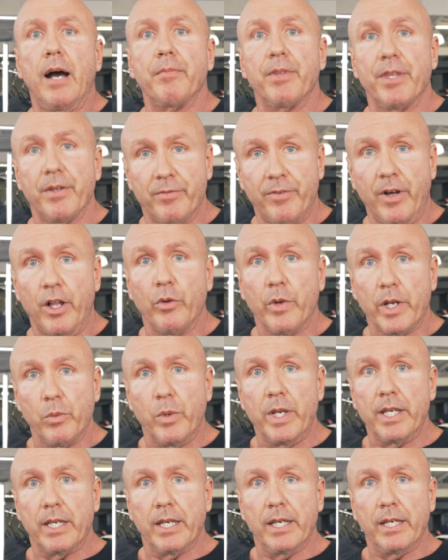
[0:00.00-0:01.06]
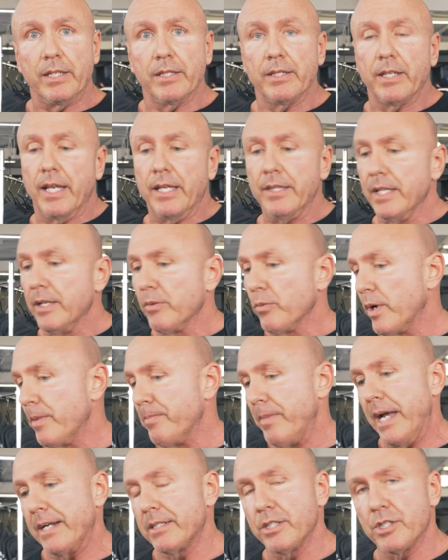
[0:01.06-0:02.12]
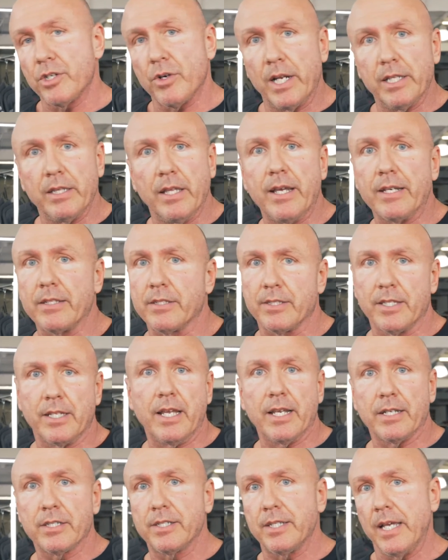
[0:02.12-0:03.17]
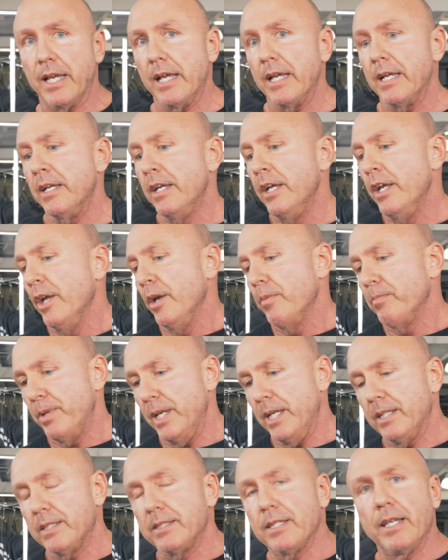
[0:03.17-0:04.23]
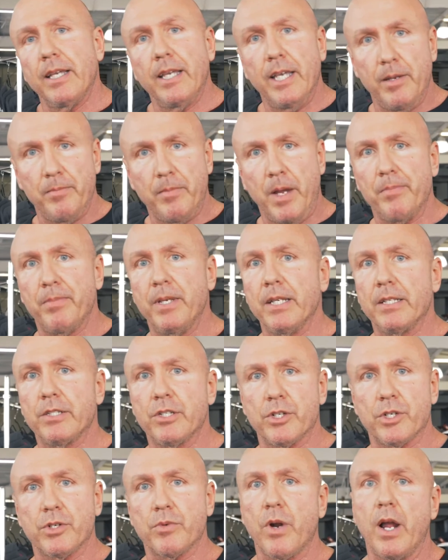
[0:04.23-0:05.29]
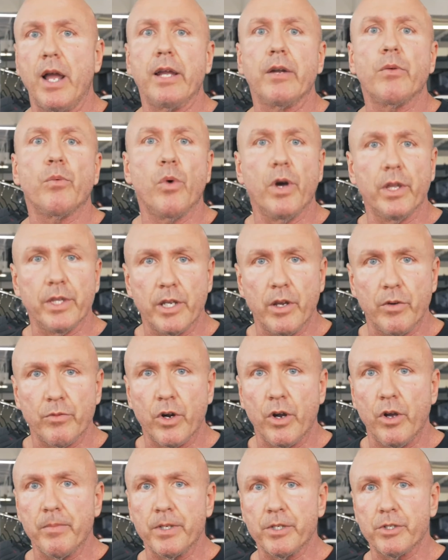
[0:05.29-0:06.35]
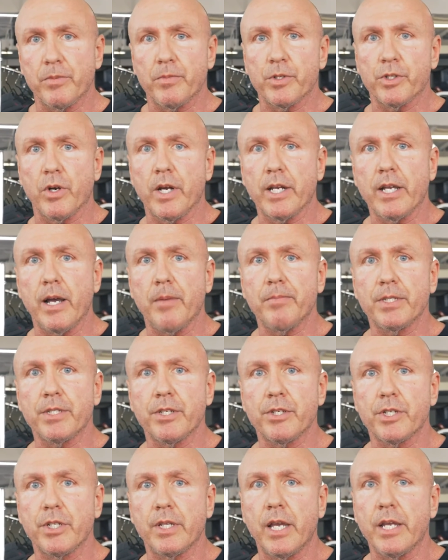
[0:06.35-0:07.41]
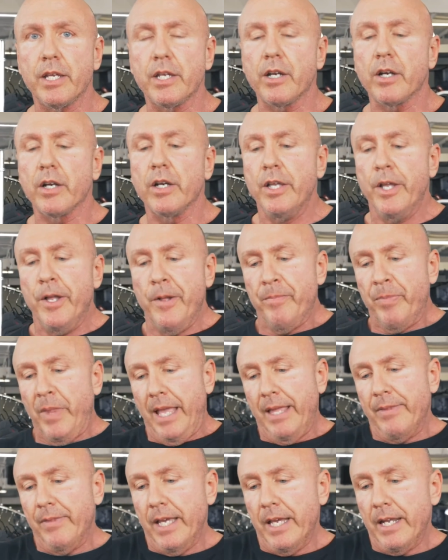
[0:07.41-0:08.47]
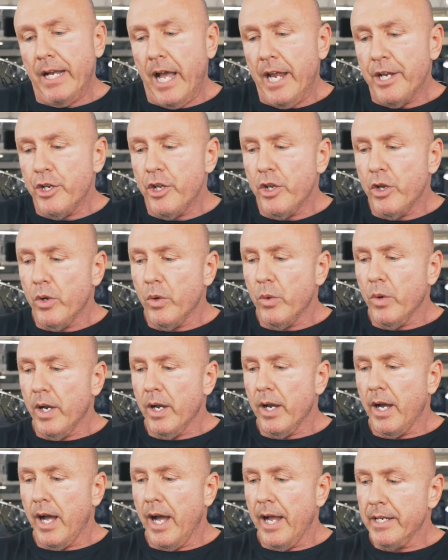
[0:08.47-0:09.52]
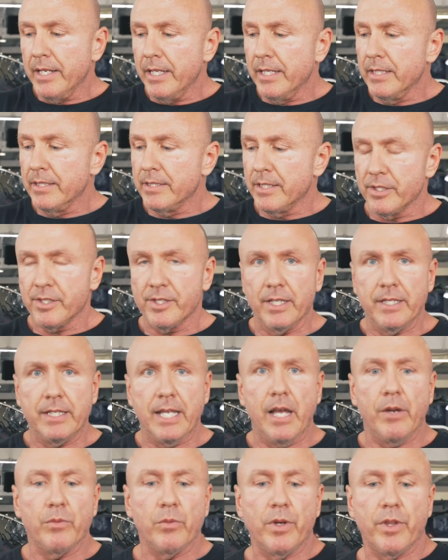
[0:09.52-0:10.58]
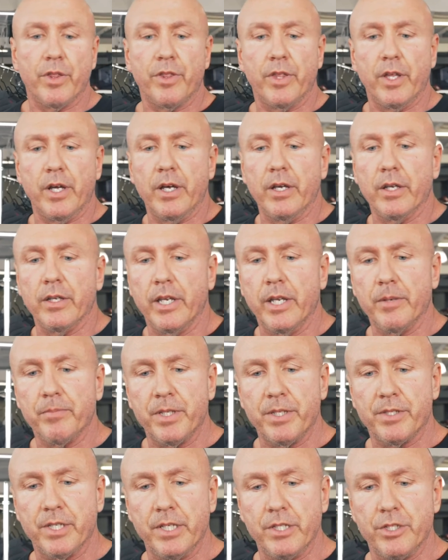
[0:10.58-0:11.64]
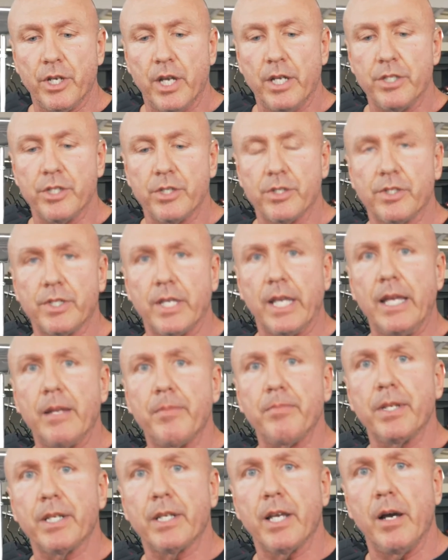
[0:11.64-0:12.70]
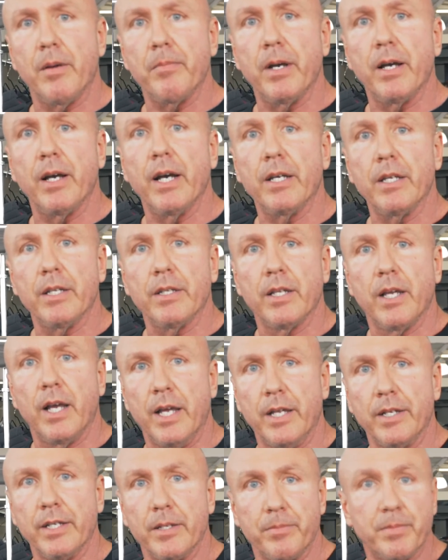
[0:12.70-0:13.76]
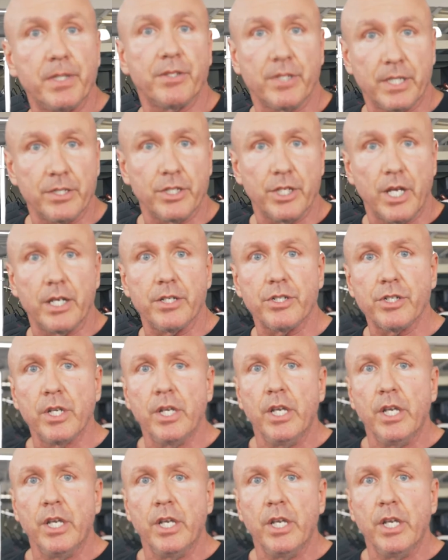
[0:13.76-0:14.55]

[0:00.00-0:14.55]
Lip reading: the following weekend, and then went back to train legs the next day, peaked, hit my peak just right, won the overall Mr. Missouri competition that year. And then I knew I needed to sit down with NPC judges and become an NPC judge.